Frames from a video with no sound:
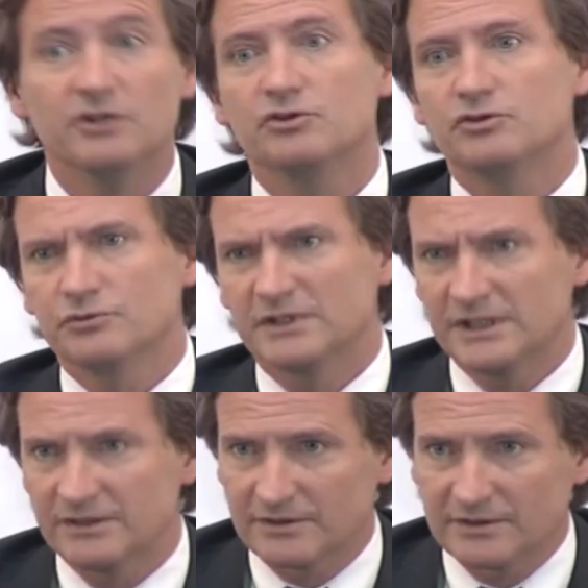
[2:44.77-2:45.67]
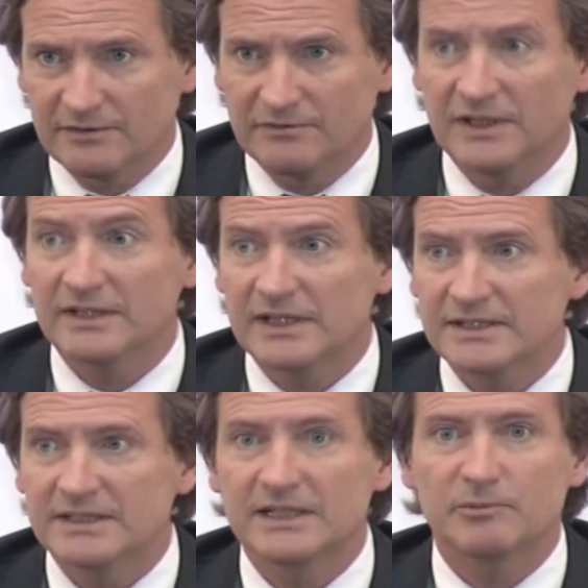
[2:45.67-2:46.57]
due to its
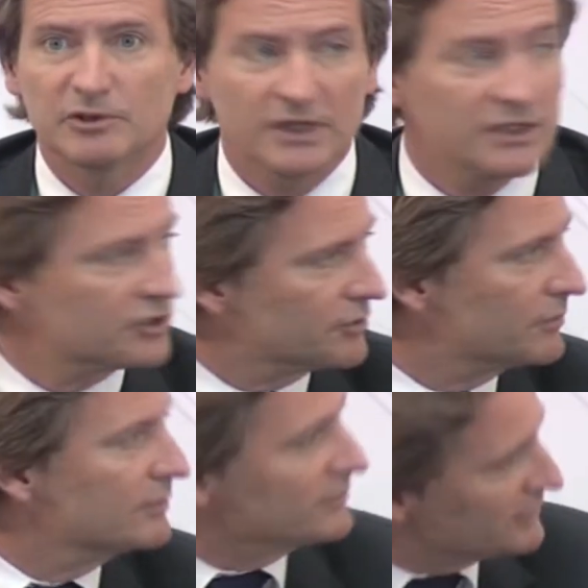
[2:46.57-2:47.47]
fantastic potential.